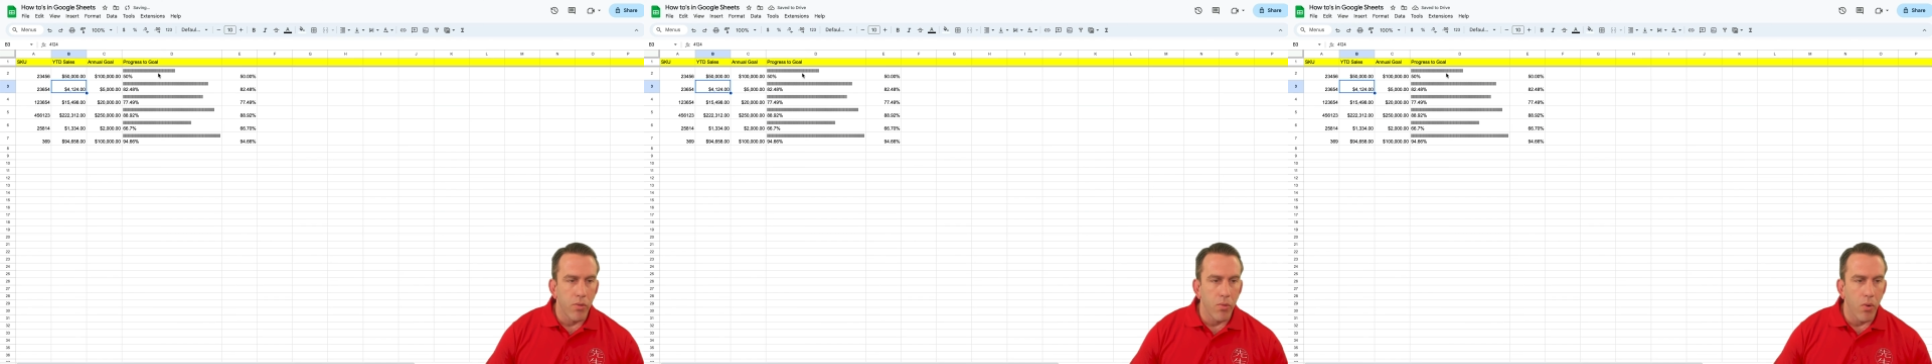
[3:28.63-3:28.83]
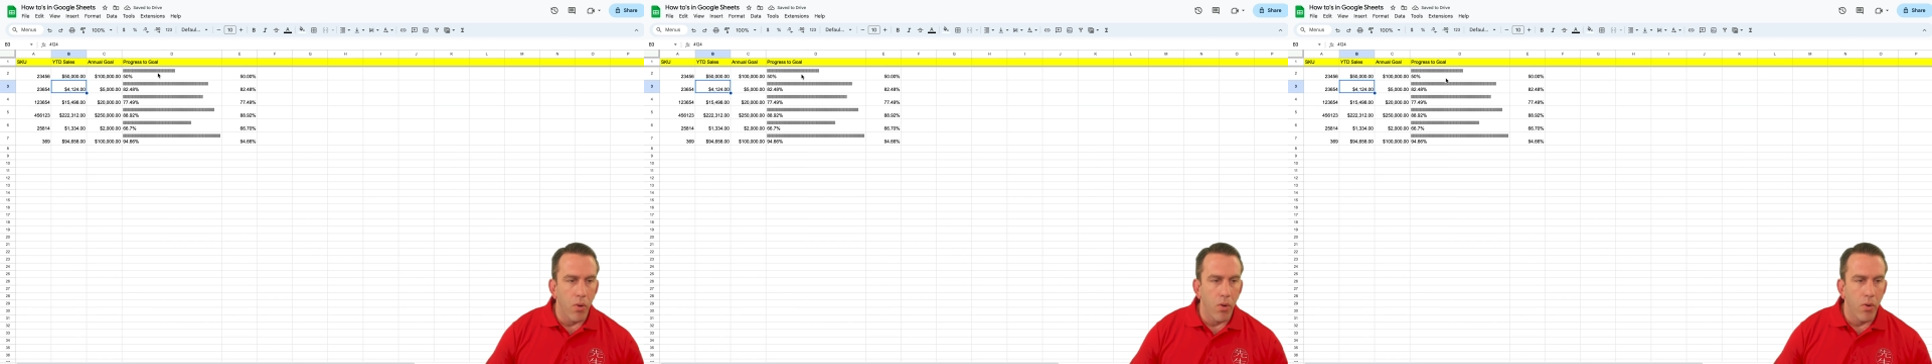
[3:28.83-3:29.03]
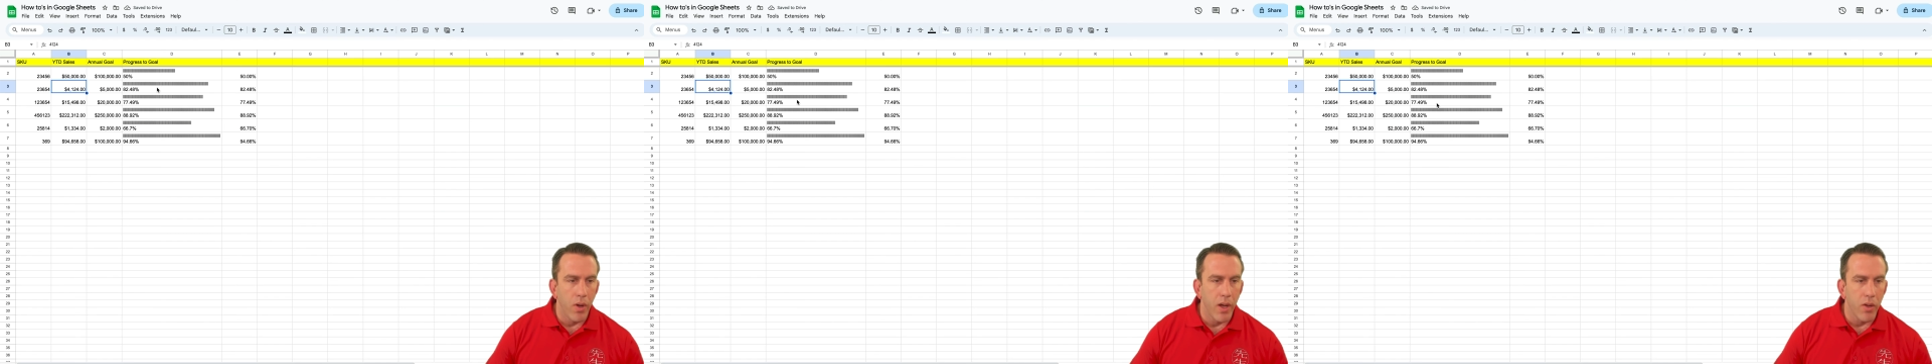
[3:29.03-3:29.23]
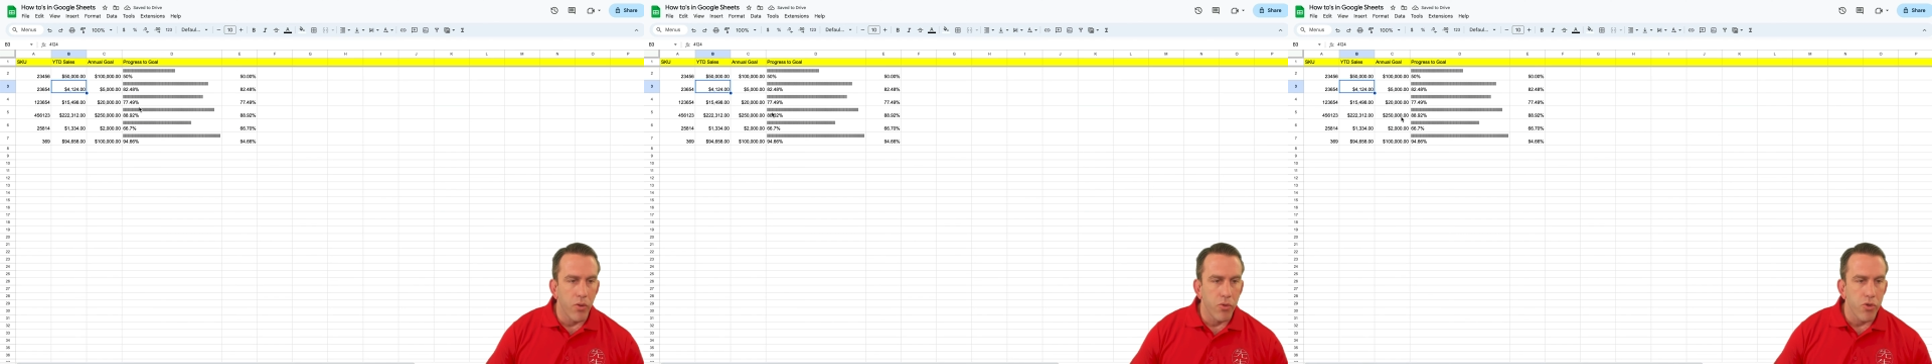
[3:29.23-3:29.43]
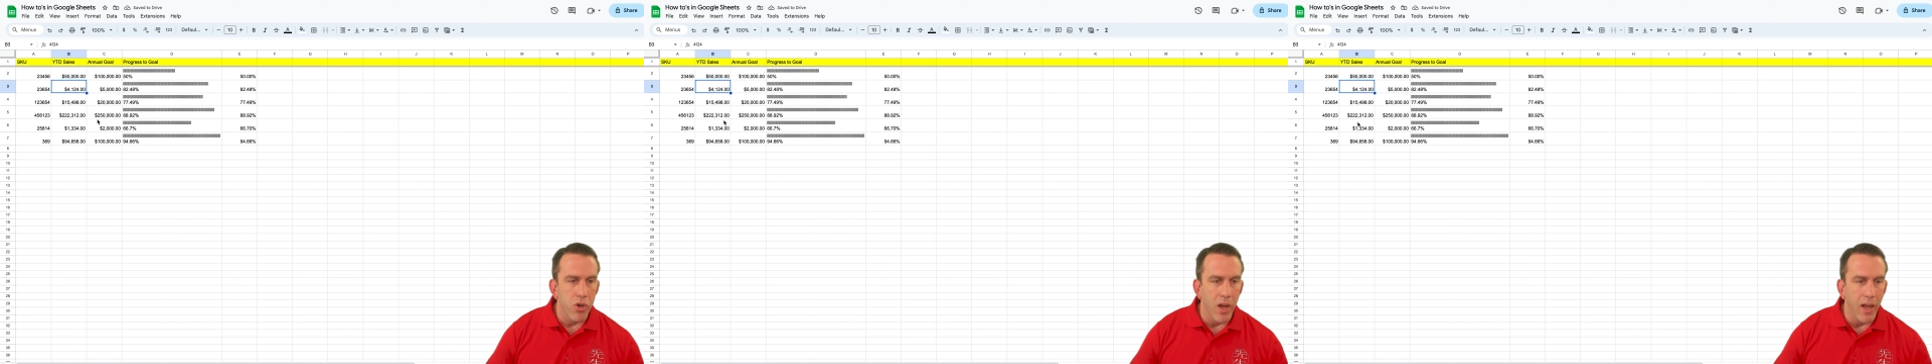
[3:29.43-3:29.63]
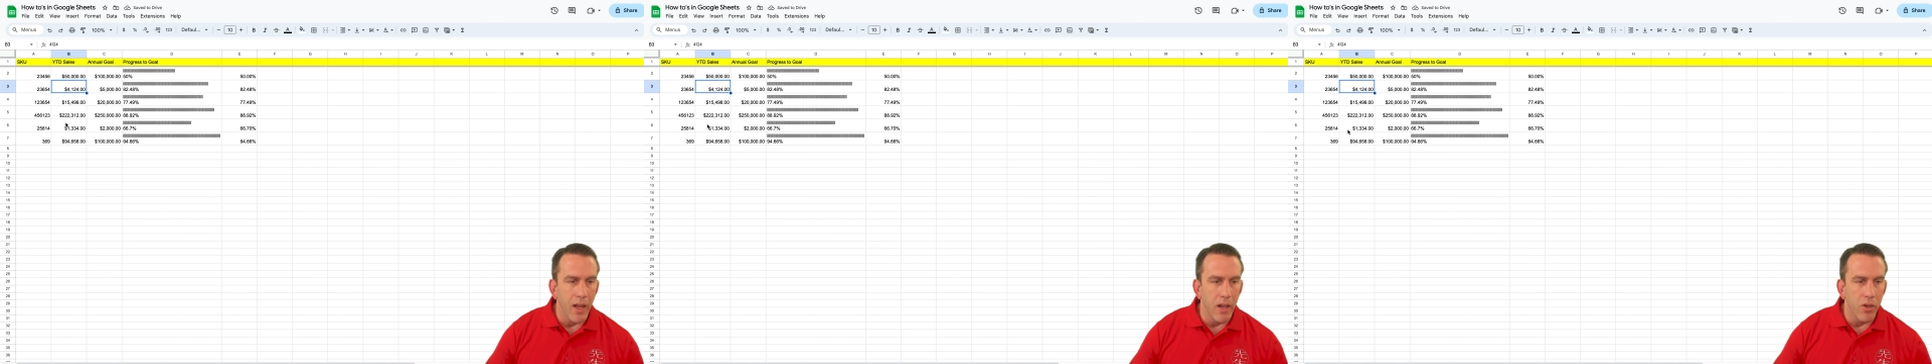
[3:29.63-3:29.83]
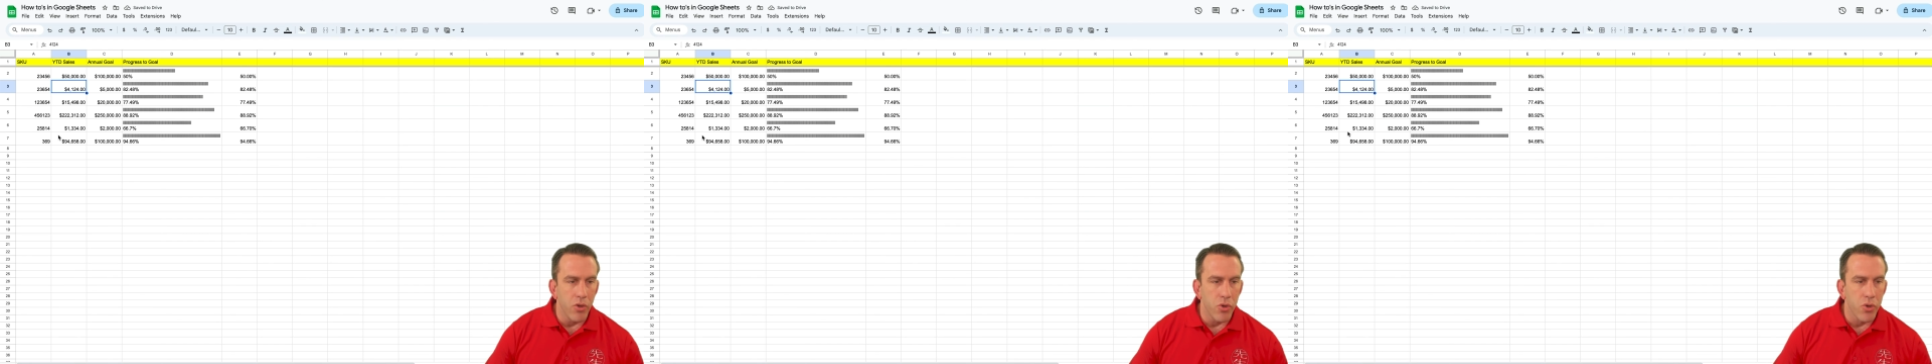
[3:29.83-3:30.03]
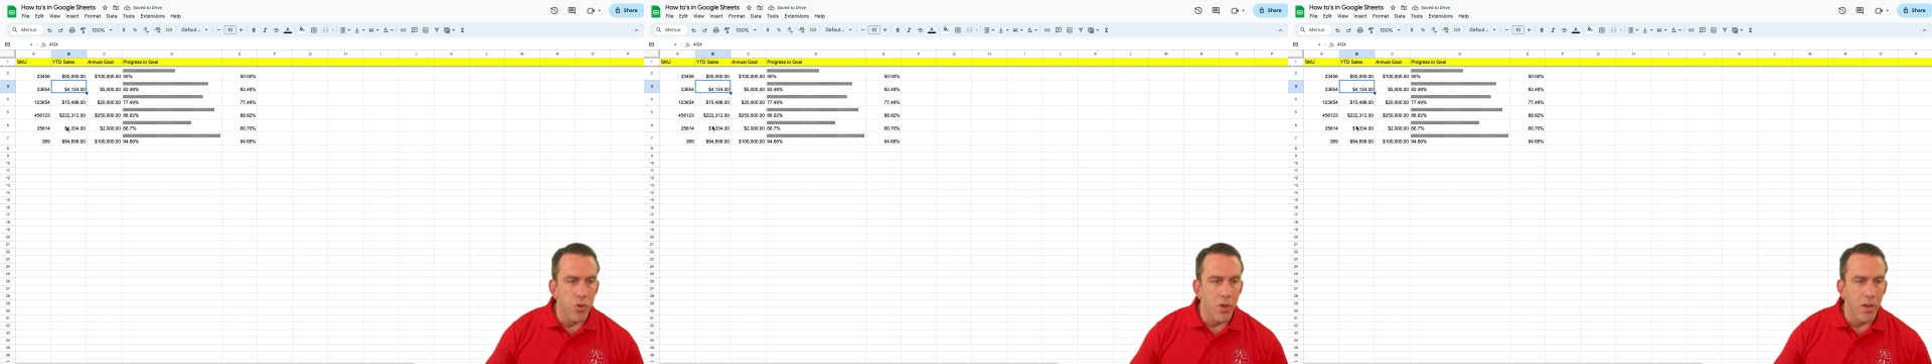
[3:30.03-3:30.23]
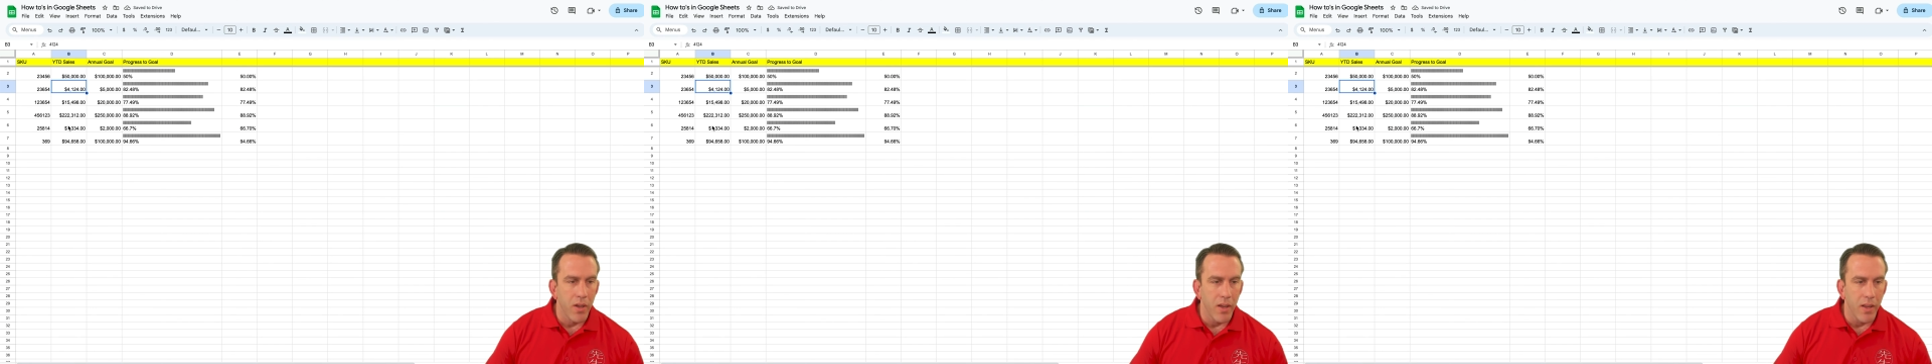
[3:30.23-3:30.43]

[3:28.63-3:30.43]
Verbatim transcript: goal has changed.